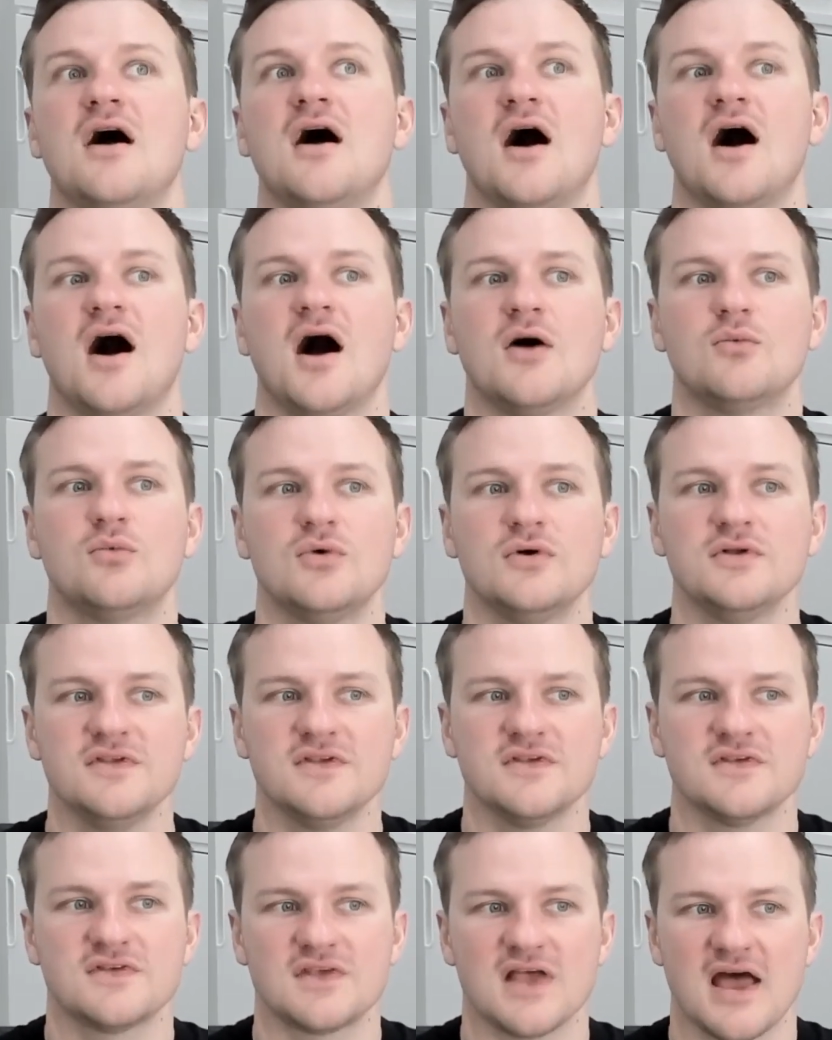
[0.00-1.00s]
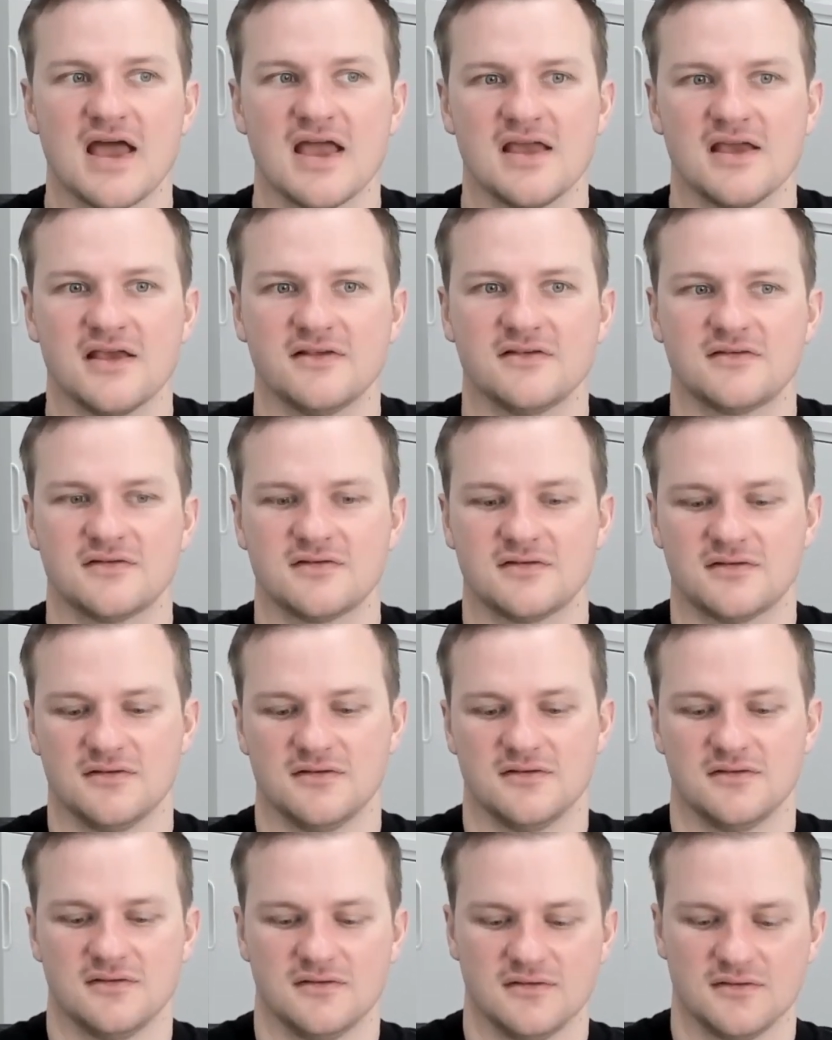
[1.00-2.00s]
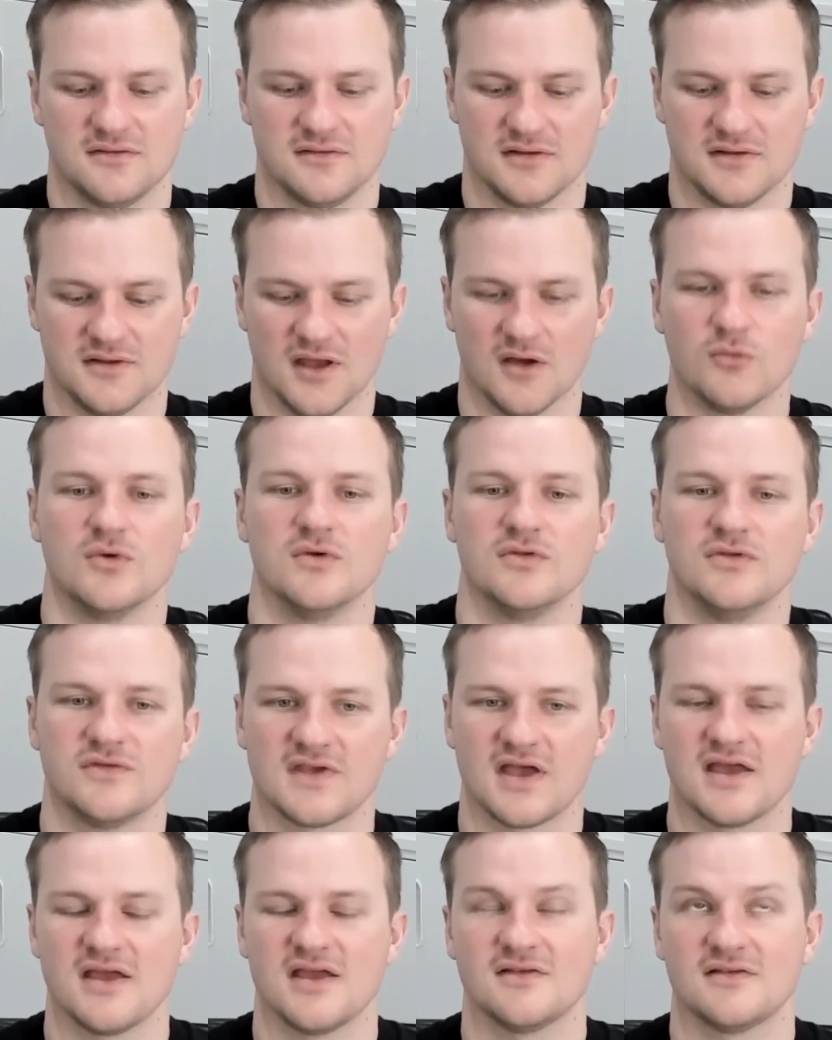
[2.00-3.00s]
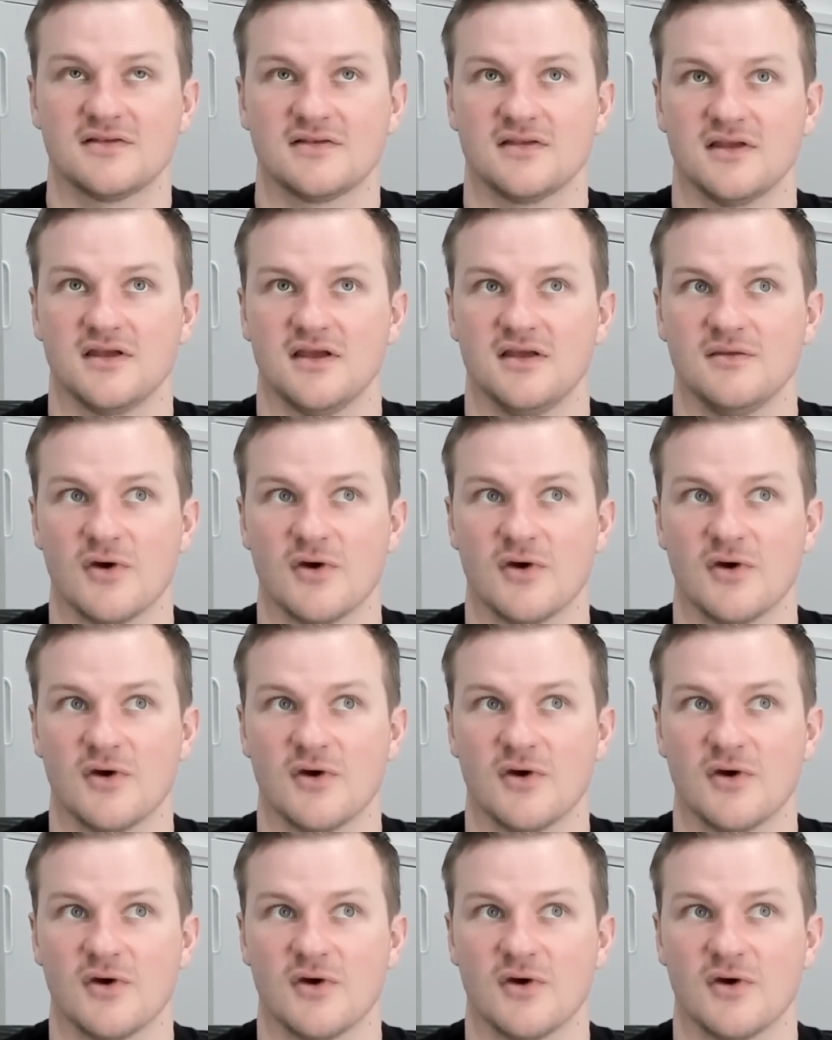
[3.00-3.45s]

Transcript: I wouldn't say it's the